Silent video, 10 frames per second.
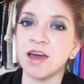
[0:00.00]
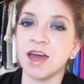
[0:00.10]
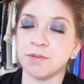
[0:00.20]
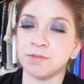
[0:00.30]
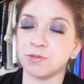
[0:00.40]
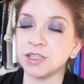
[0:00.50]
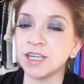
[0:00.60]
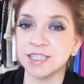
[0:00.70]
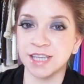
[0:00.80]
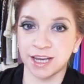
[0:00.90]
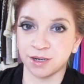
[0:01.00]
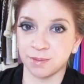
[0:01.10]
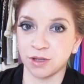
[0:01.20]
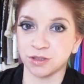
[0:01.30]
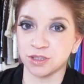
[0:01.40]
am really excited
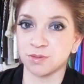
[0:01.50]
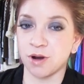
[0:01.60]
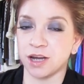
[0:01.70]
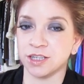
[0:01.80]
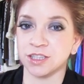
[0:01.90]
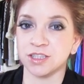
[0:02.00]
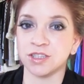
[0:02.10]
about this product.